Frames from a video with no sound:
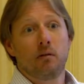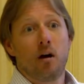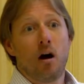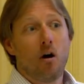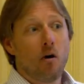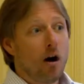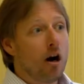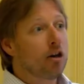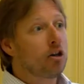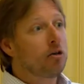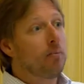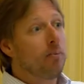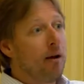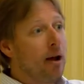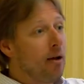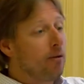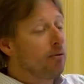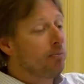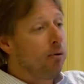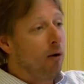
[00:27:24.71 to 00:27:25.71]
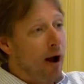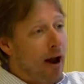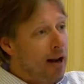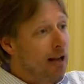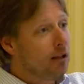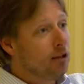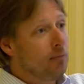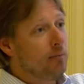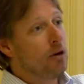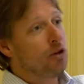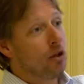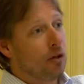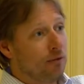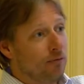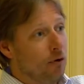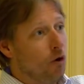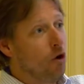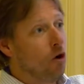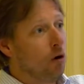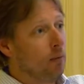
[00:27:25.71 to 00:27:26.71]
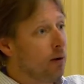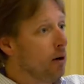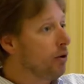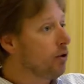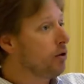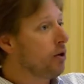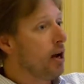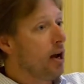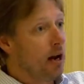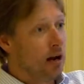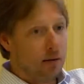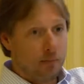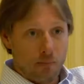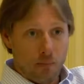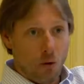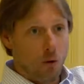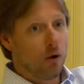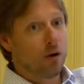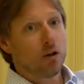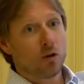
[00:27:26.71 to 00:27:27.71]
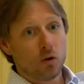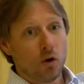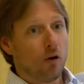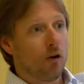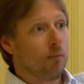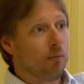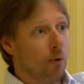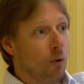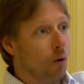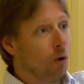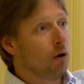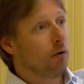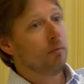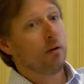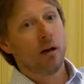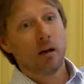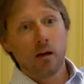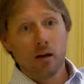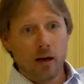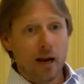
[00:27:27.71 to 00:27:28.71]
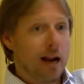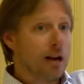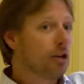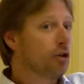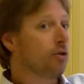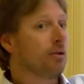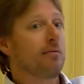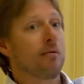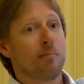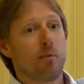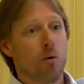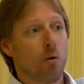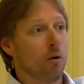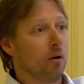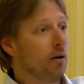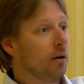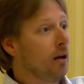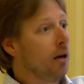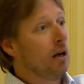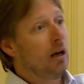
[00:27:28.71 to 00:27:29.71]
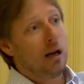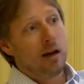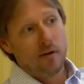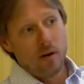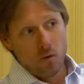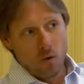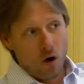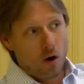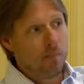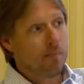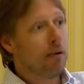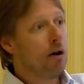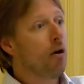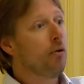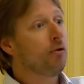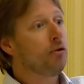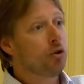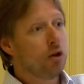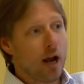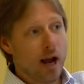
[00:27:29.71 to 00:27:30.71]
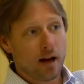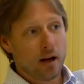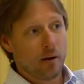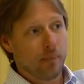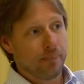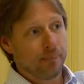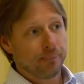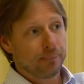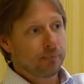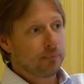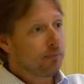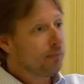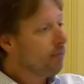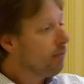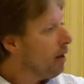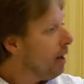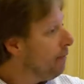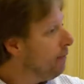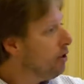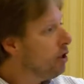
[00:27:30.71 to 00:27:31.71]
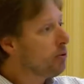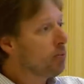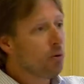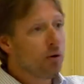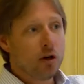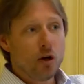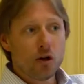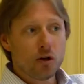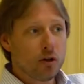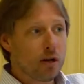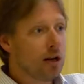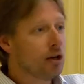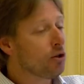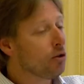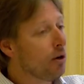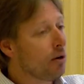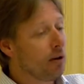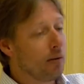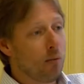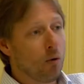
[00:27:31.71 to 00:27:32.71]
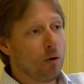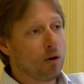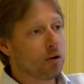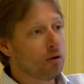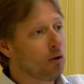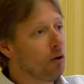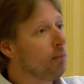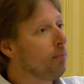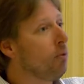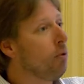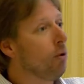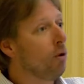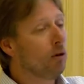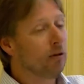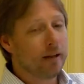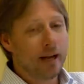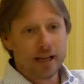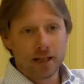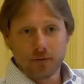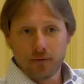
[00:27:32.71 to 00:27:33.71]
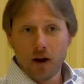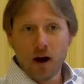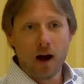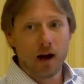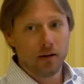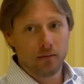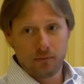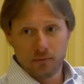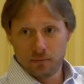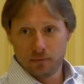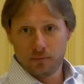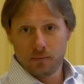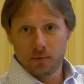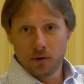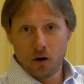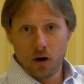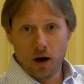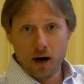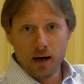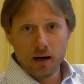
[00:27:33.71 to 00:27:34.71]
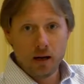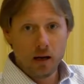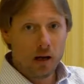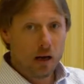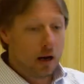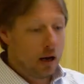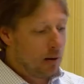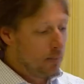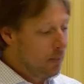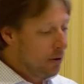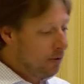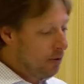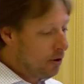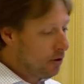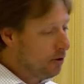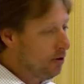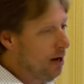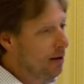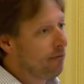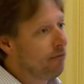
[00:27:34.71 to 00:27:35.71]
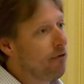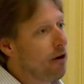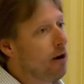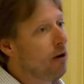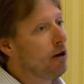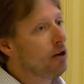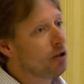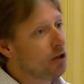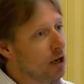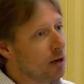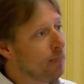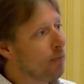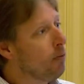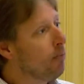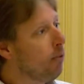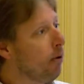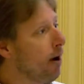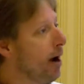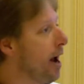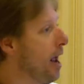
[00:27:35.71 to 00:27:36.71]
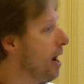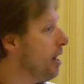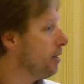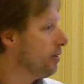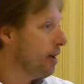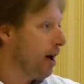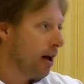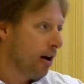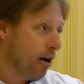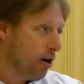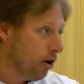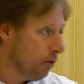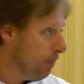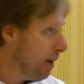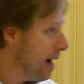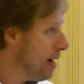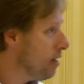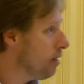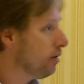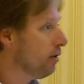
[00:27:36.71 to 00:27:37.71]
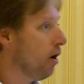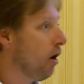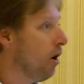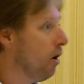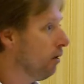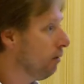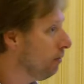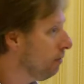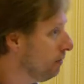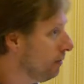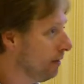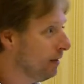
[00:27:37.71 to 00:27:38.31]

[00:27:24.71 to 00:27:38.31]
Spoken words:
On our planning submission form, it'll say Morningstar report, in-stream report. If you want both, check them. If you just want to use the Morningstar report, that's fine. All right? But this is a very simple plan. It's not 100 pages long.